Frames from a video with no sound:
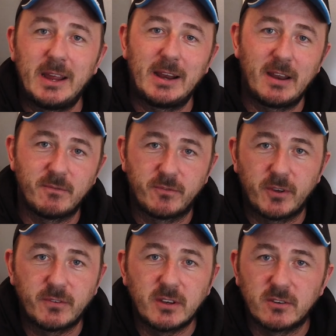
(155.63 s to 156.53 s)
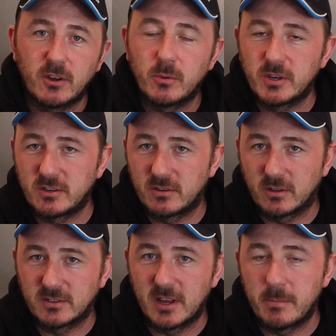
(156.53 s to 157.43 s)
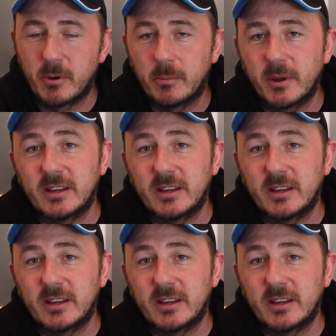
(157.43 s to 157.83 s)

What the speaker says: 1152, which is all the same pump,